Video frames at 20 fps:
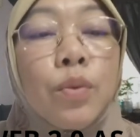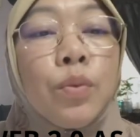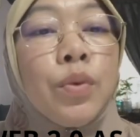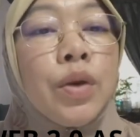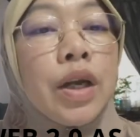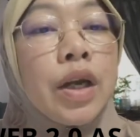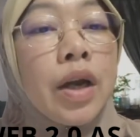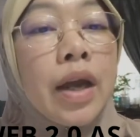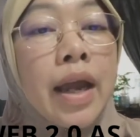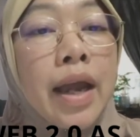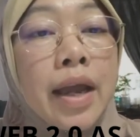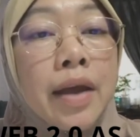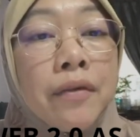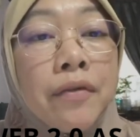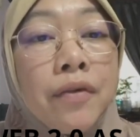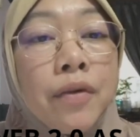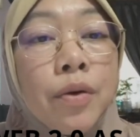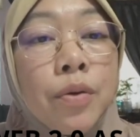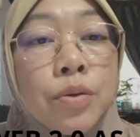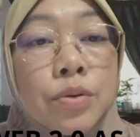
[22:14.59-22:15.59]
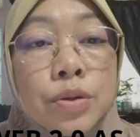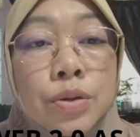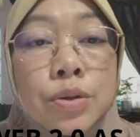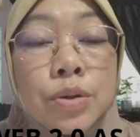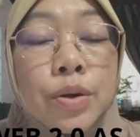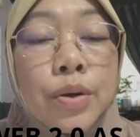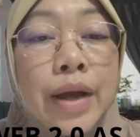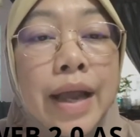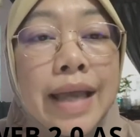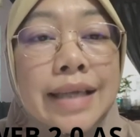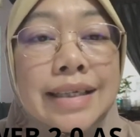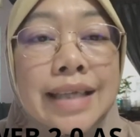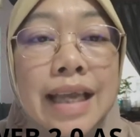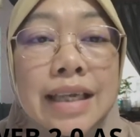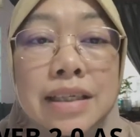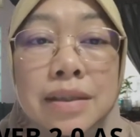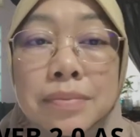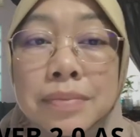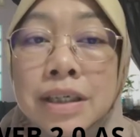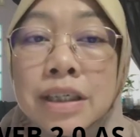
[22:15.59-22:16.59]
We have also
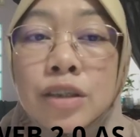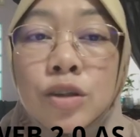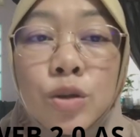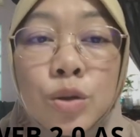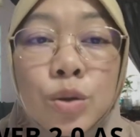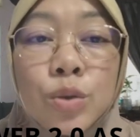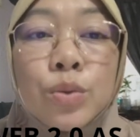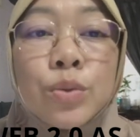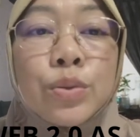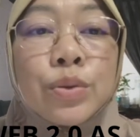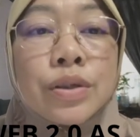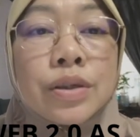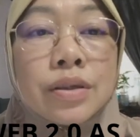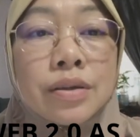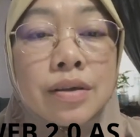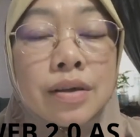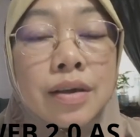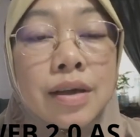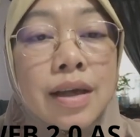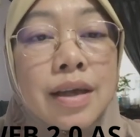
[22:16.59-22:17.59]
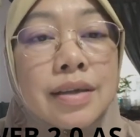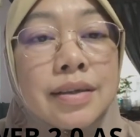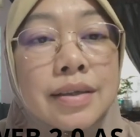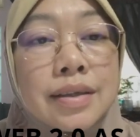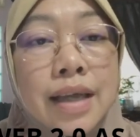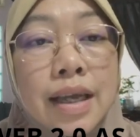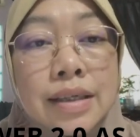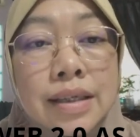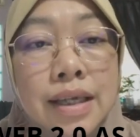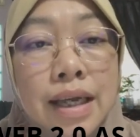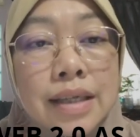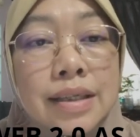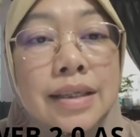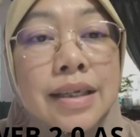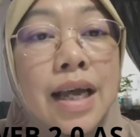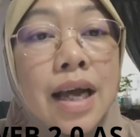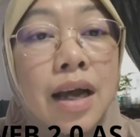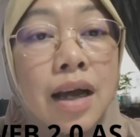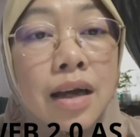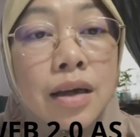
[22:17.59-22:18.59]
assessment tools such as
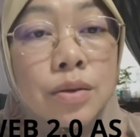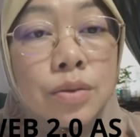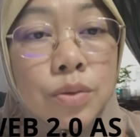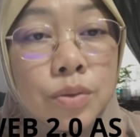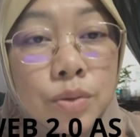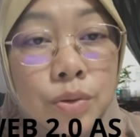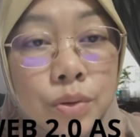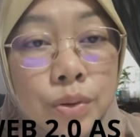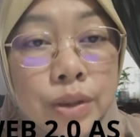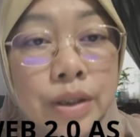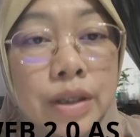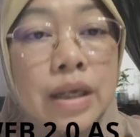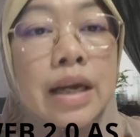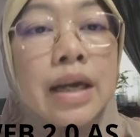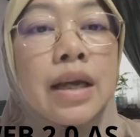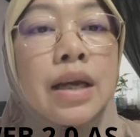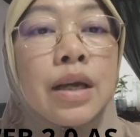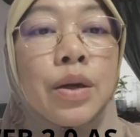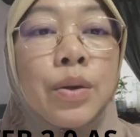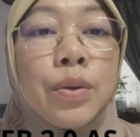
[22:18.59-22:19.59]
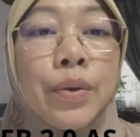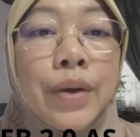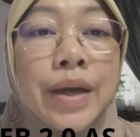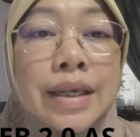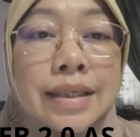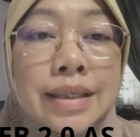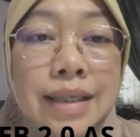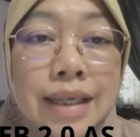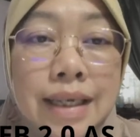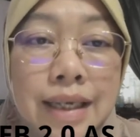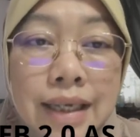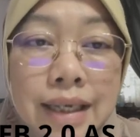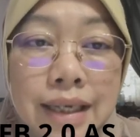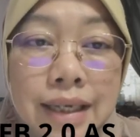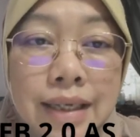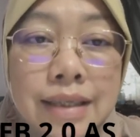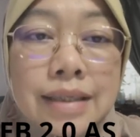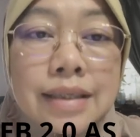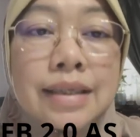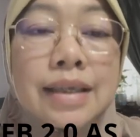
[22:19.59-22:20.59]
Kahoot,
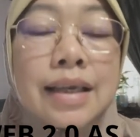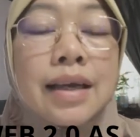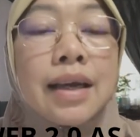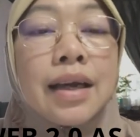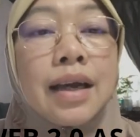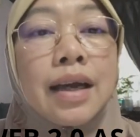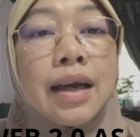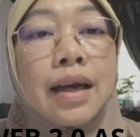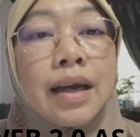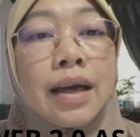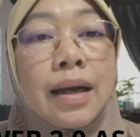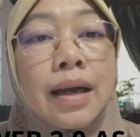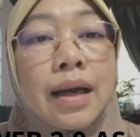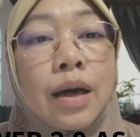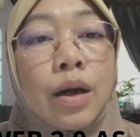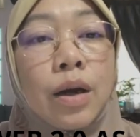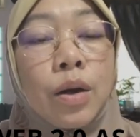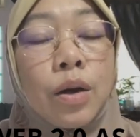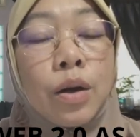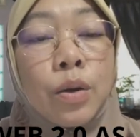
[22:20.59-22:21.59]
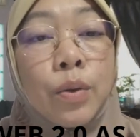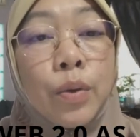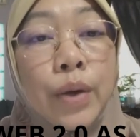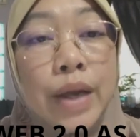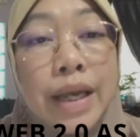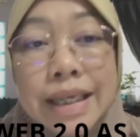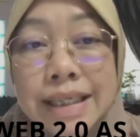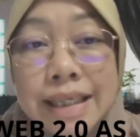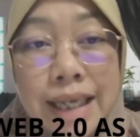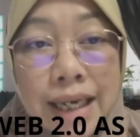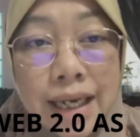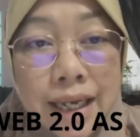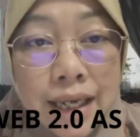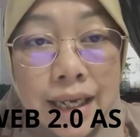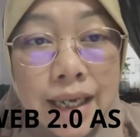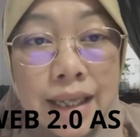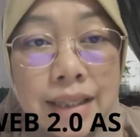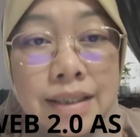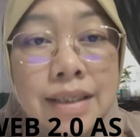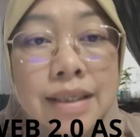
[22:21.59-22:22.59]
QuizEase,
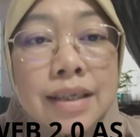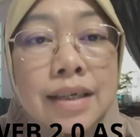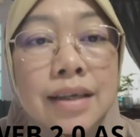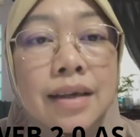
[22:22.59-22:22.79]
Quizlet,